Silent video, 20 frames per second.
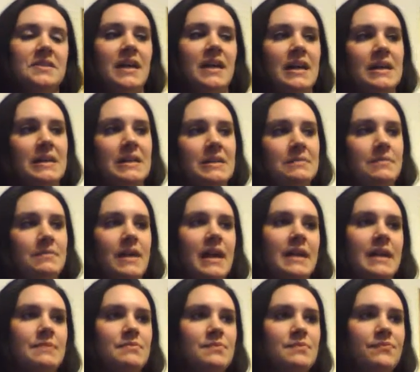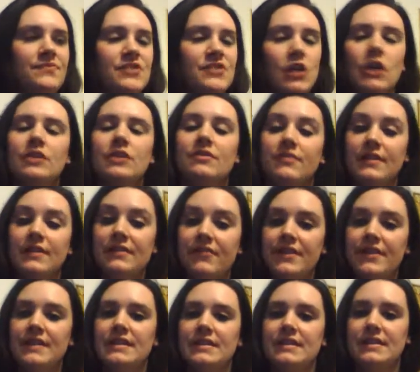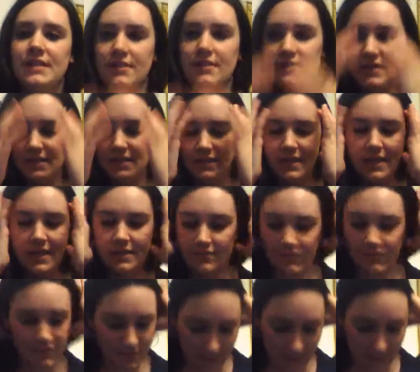Um, I'm starting to reread the series again for